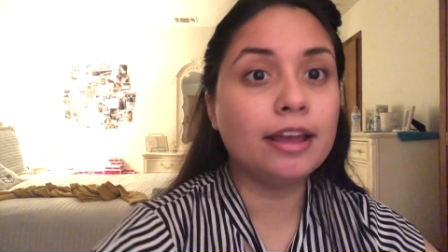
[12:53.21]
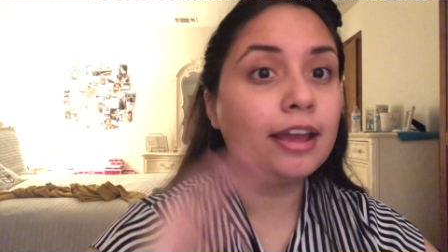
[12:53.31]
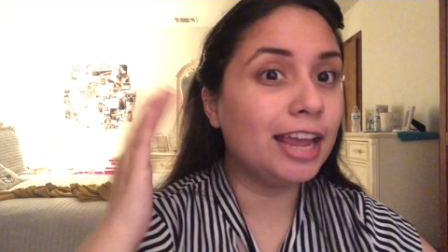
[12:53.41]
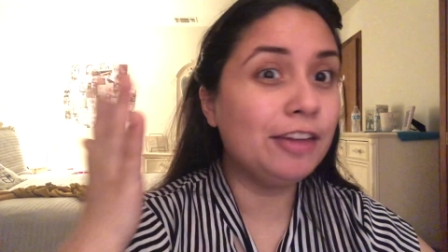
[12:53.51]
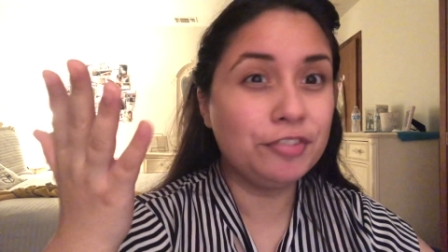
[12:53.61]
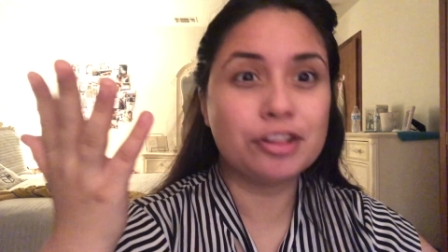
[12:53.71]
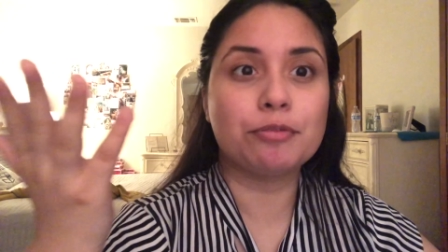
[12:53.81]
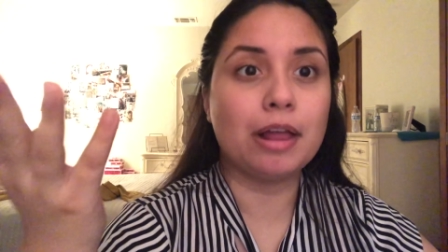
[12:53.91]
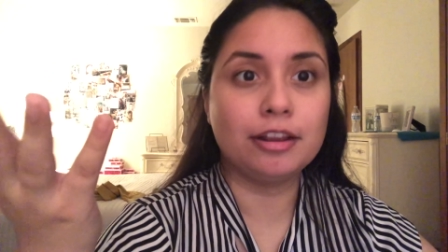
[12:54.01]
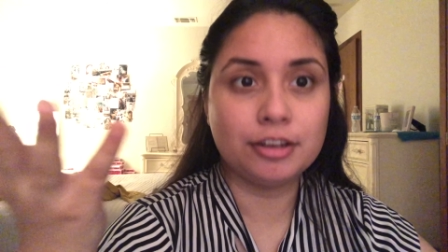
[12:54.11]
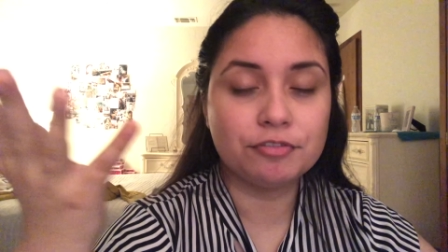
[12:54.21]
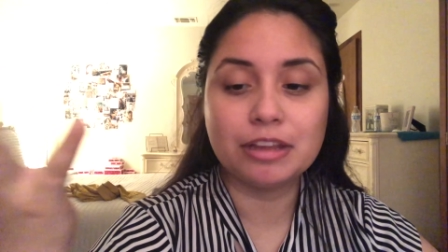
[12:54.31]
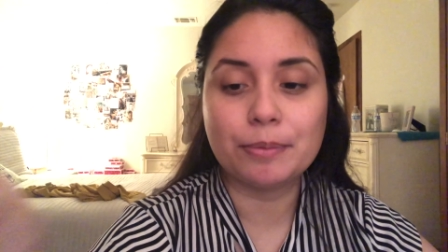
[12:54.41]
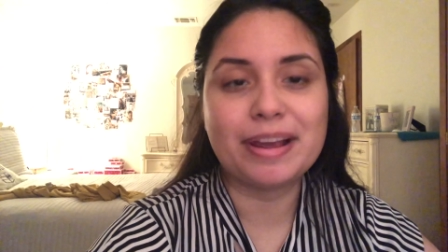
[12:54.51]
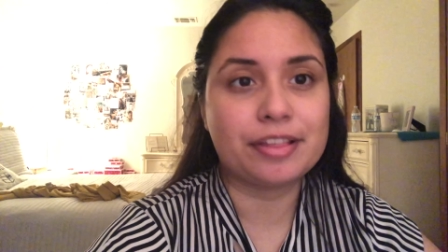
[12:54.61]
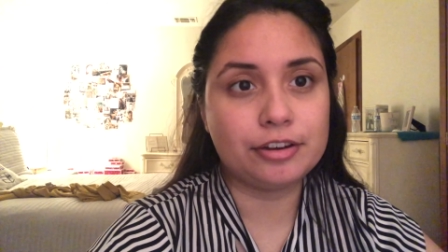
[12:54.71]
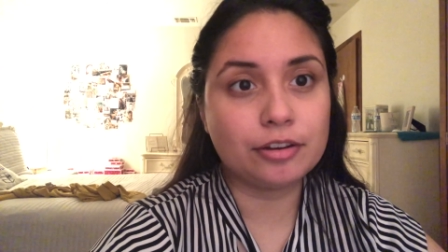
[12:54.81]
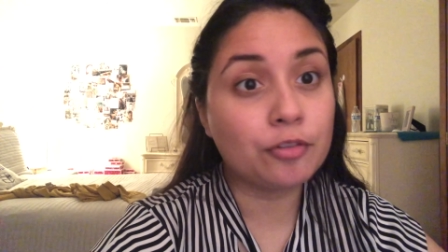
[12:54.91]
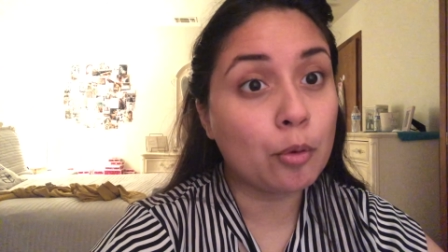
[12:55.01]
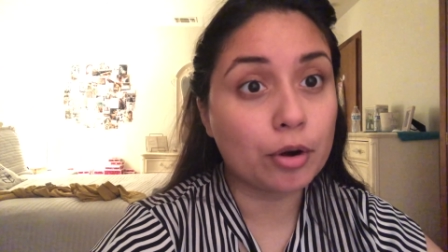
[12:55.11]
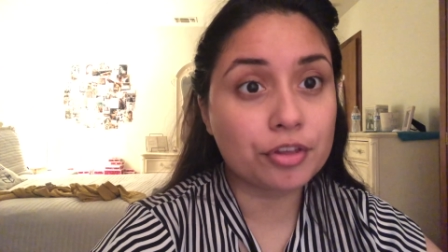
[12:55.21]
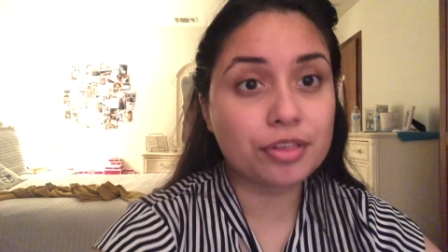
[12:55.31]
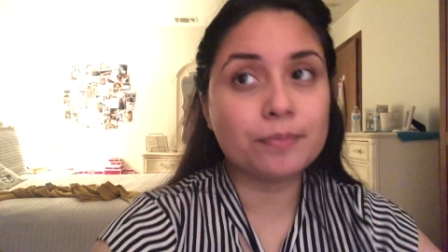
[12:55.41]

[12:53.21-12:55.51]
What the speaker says: if it's relatively recent, of course.